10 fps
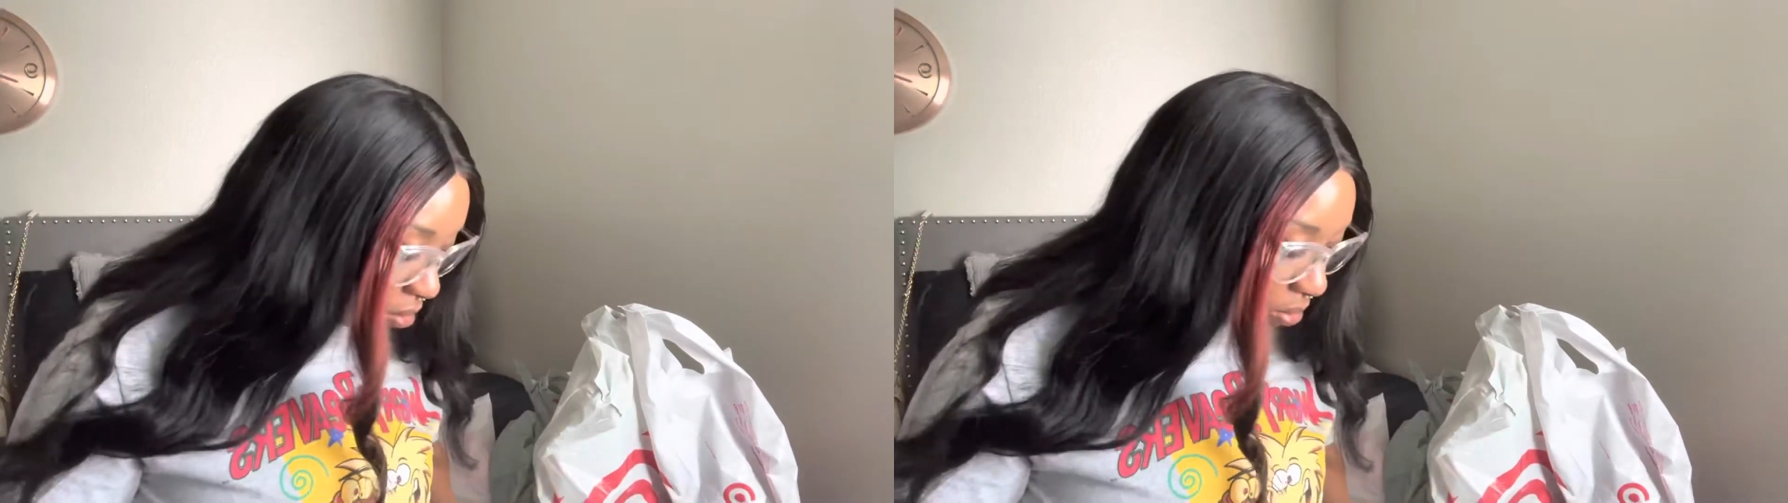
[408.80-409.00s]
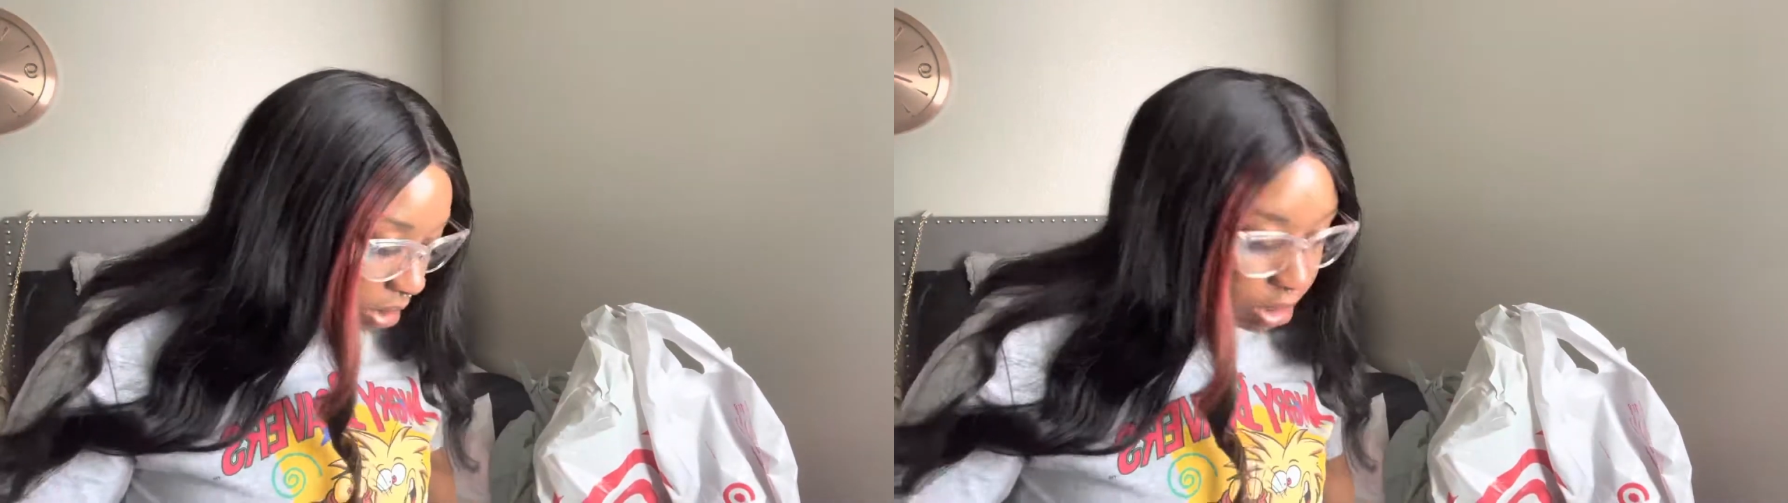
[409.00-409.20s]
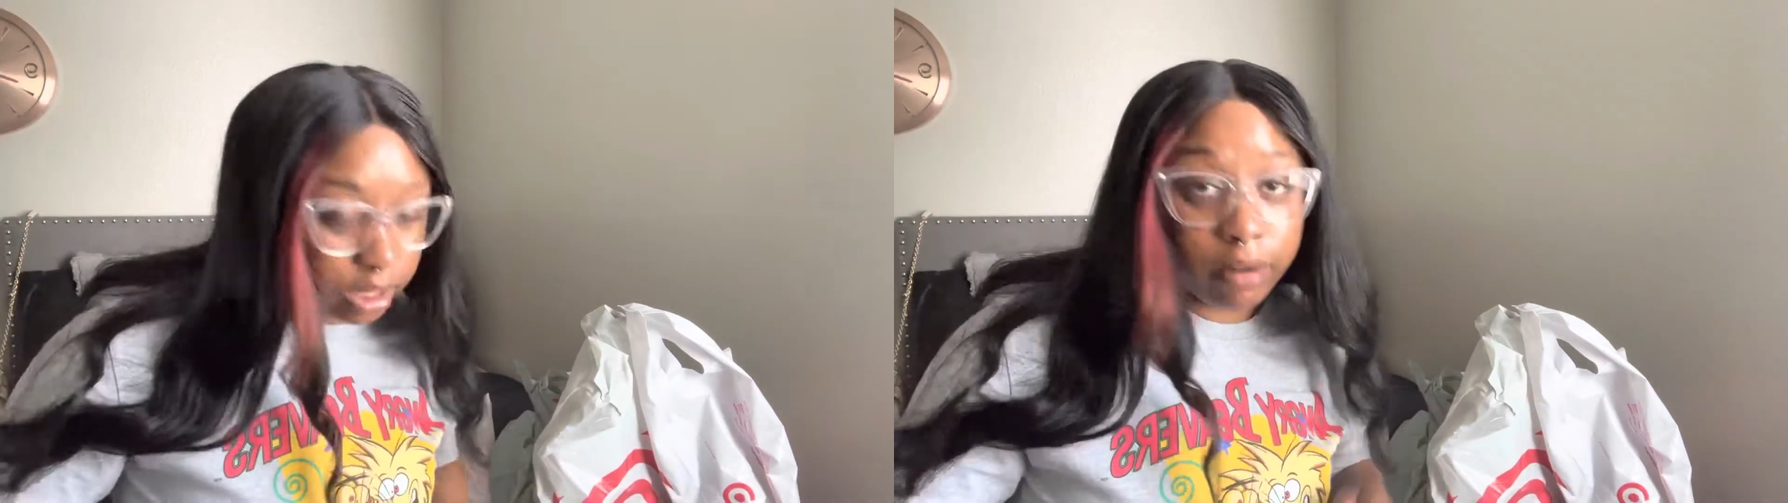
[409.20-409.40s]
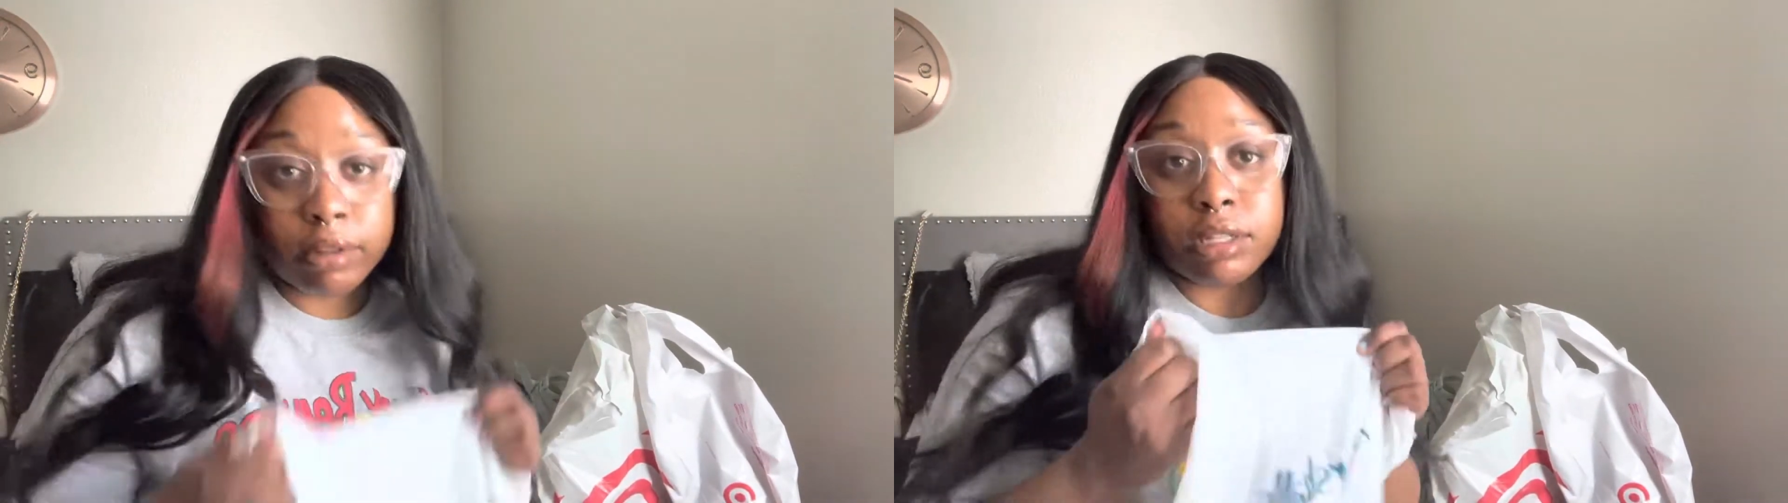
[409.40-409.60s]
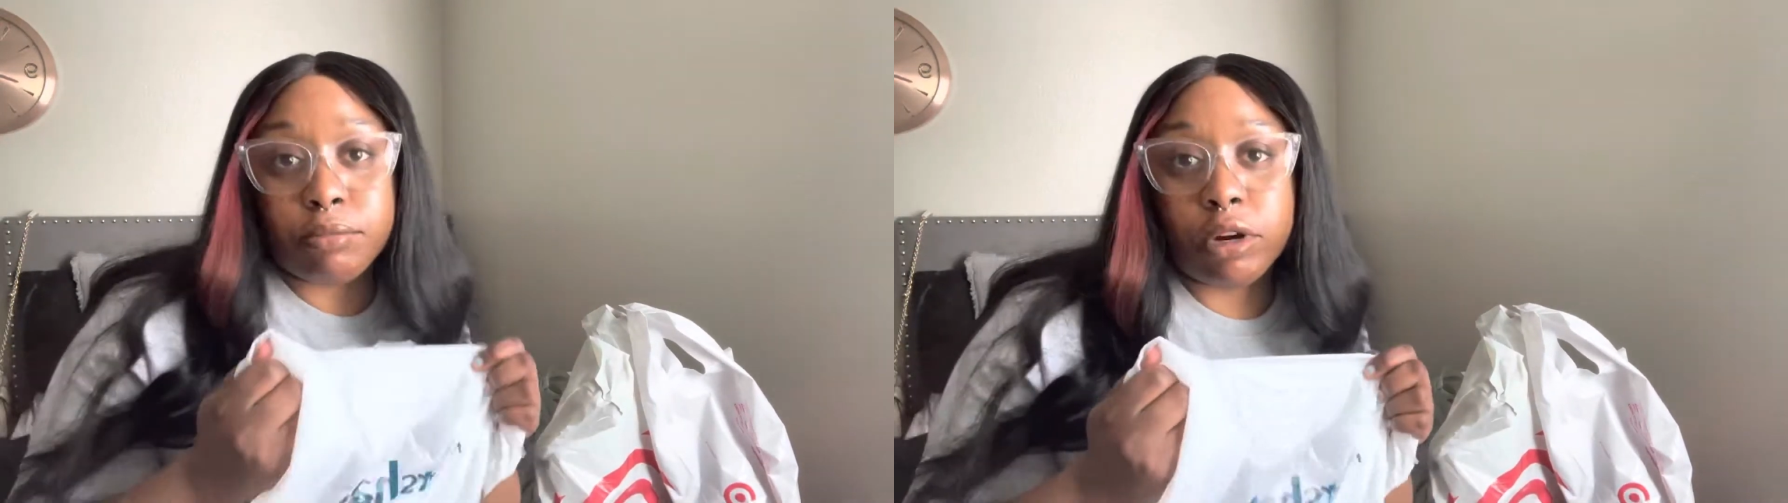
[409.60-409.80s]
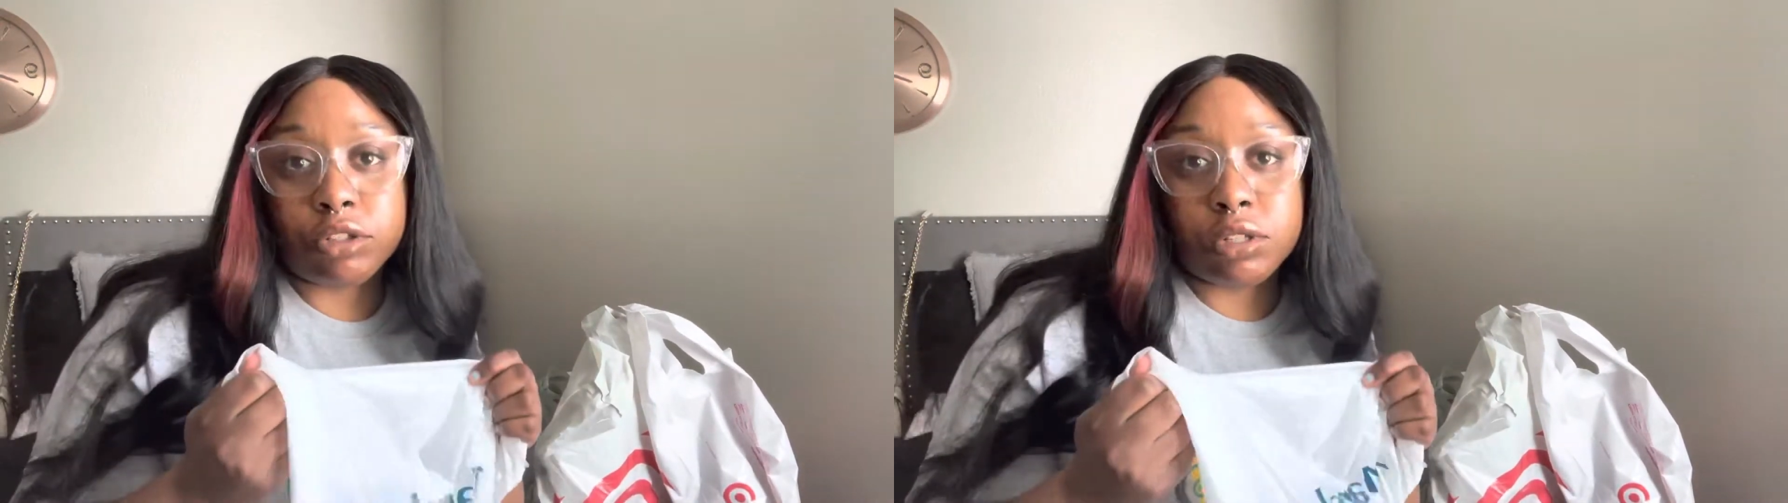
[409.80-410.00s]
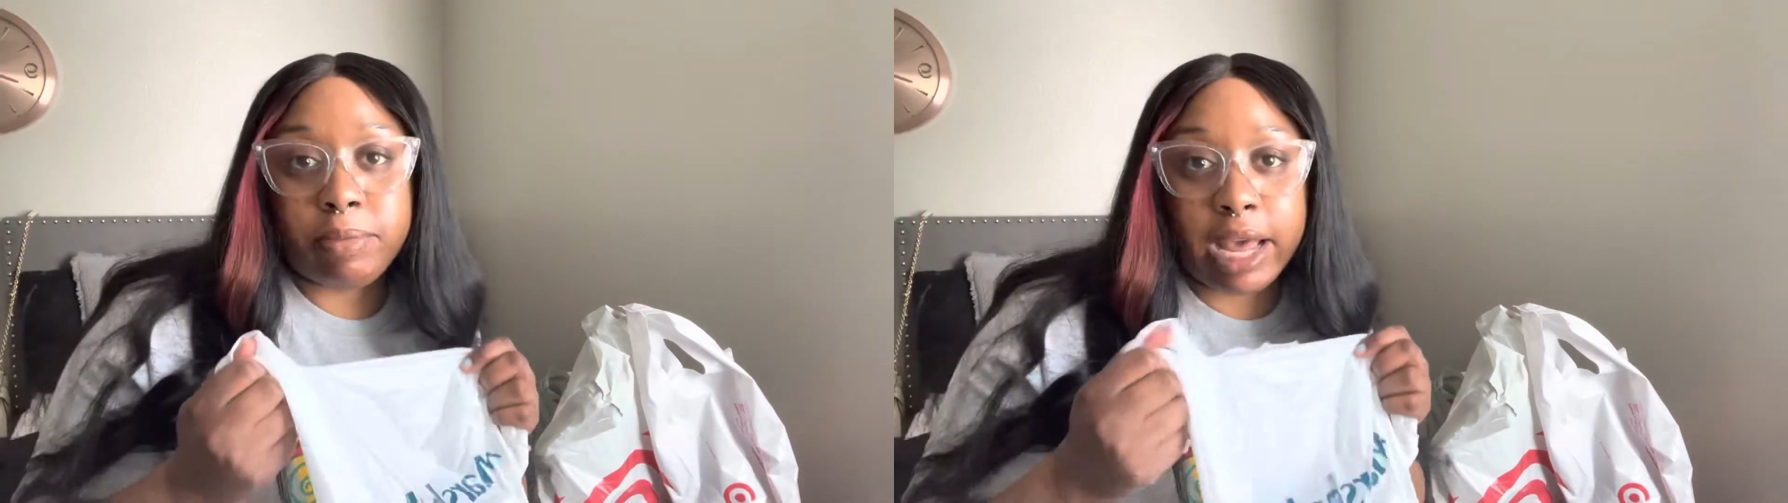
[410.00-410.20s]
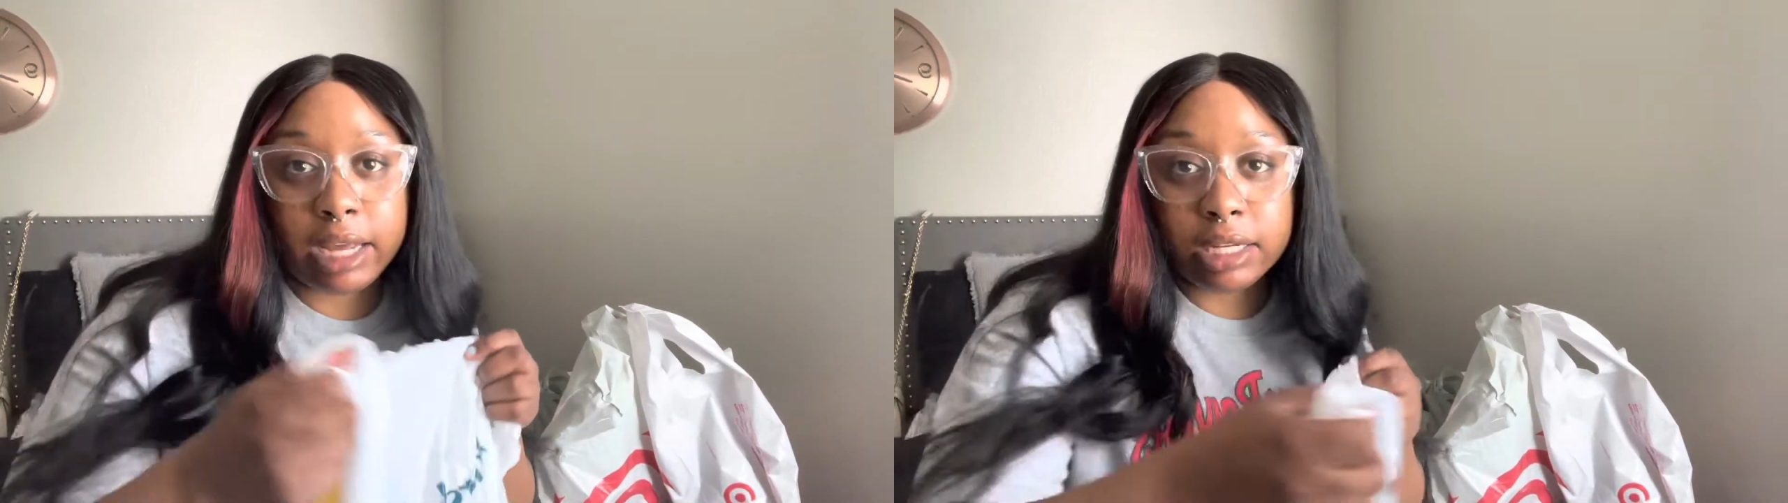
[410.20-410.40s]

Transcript: we're gonna start with this Marshall's bag